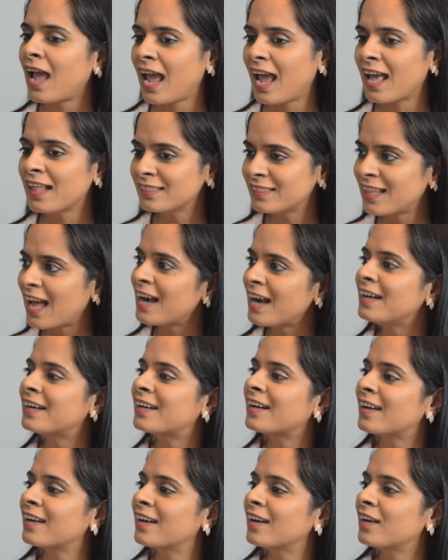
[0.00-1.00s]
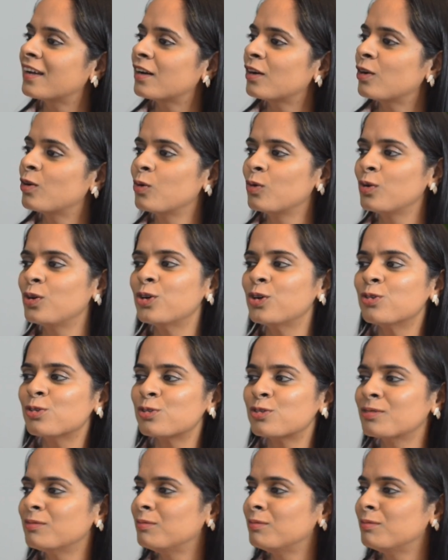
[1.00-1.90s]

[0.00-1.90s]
and that trigger who use